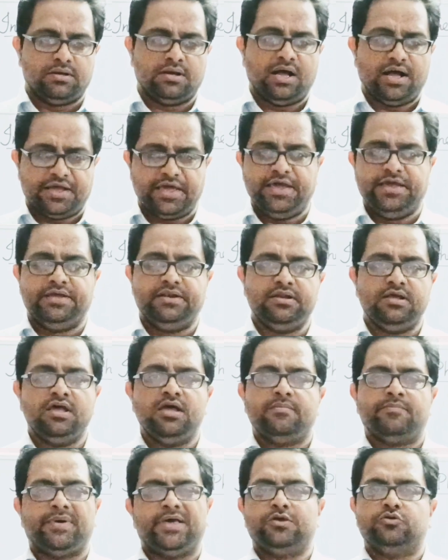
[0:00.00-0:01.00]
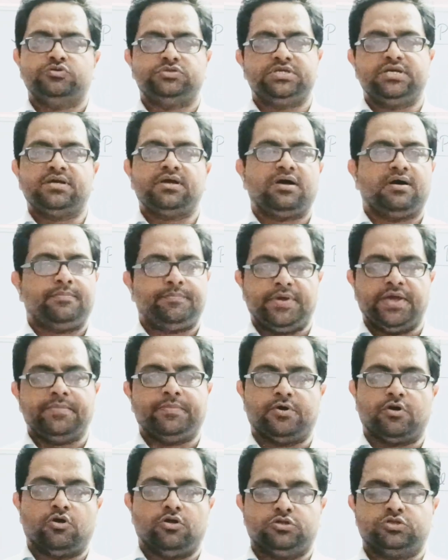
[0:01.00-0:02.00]
again by using a
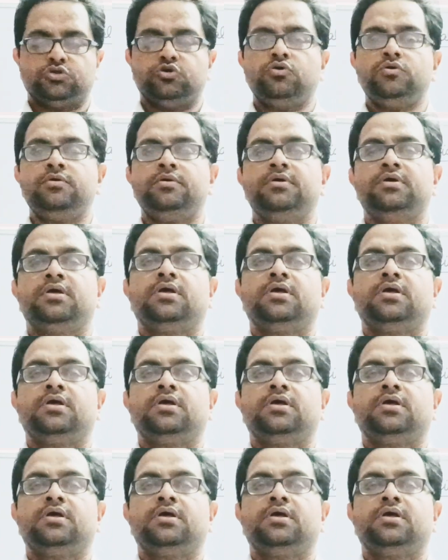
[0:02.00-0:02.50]
paper also.